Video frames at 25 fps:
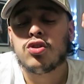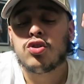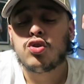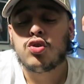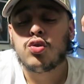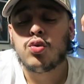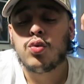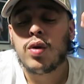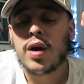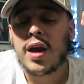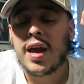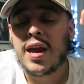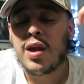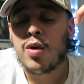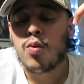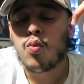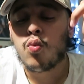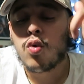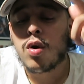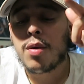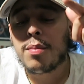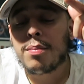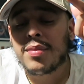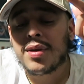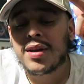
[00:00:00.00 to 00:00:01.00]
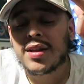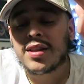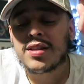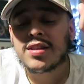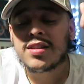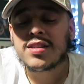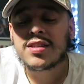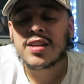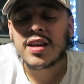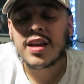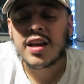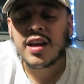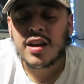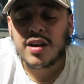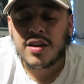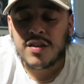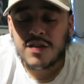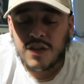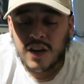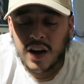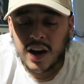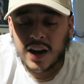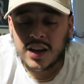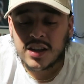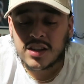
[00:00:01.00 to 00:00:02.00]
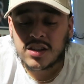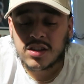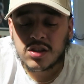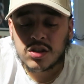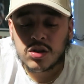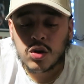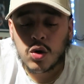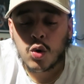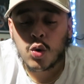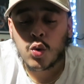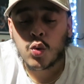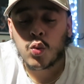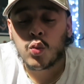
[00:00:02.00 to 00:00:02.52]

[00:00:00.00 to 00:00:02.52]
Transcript: to a woman's advice